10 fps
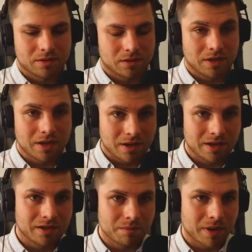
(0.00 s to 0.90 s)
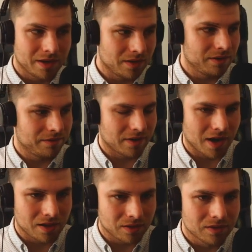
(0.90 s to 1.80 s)
generated binary
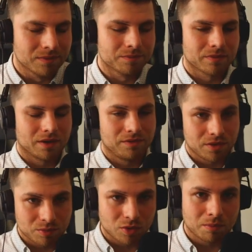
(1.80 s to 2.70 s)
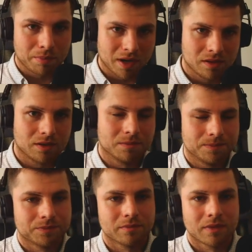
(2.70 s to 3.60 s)
file from compiler.
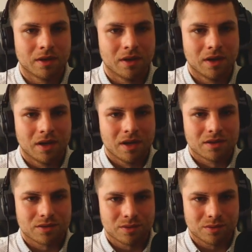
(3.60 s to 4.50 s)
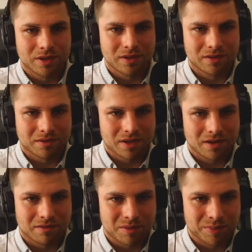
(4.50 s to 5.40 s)
So in
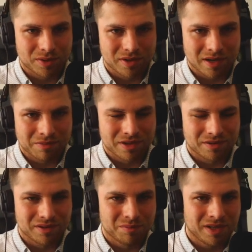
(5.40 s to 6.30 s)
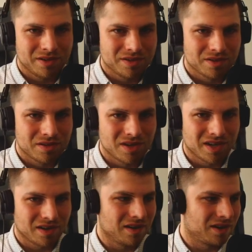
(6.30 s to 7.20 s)
our program there will be this string
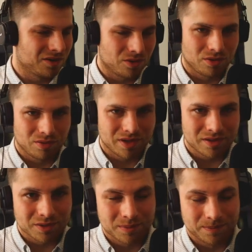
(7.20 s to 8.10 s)
hard-coded,